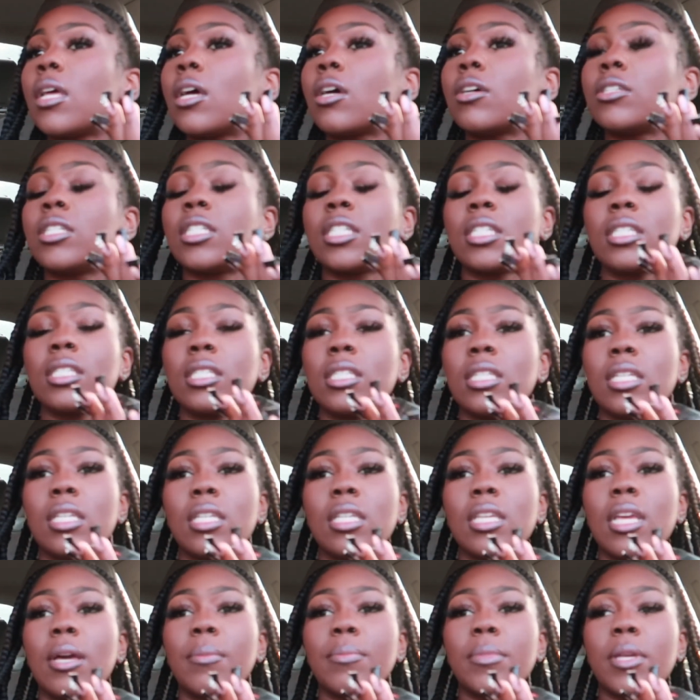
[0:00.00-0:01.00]
No, just the
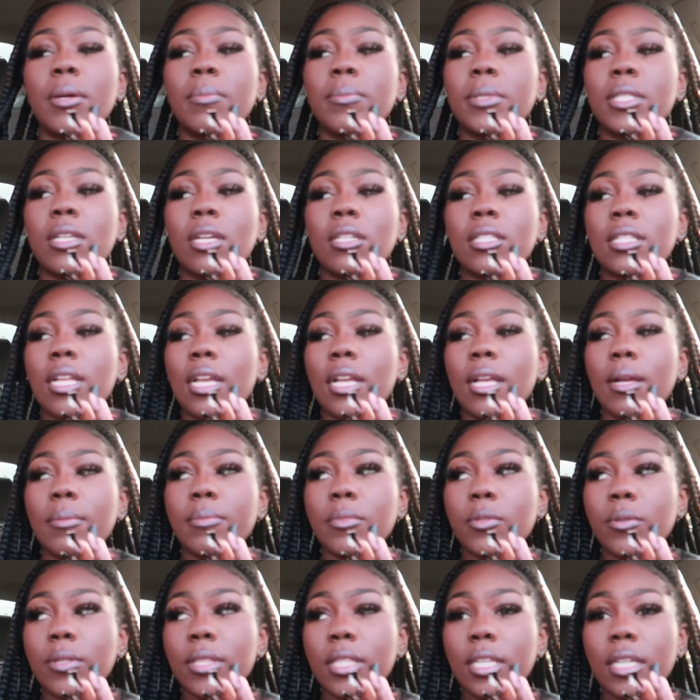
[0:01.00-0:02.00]
yum yum sauce that
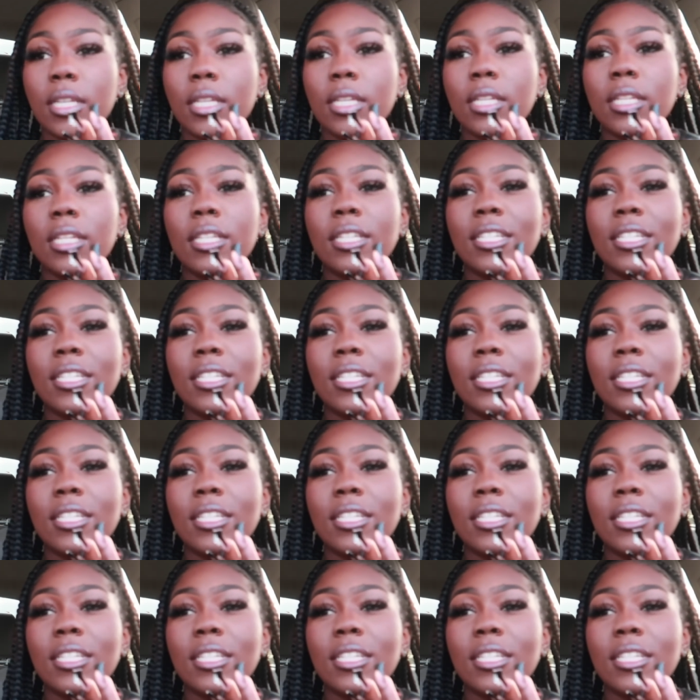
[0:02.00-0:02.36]
comes with it.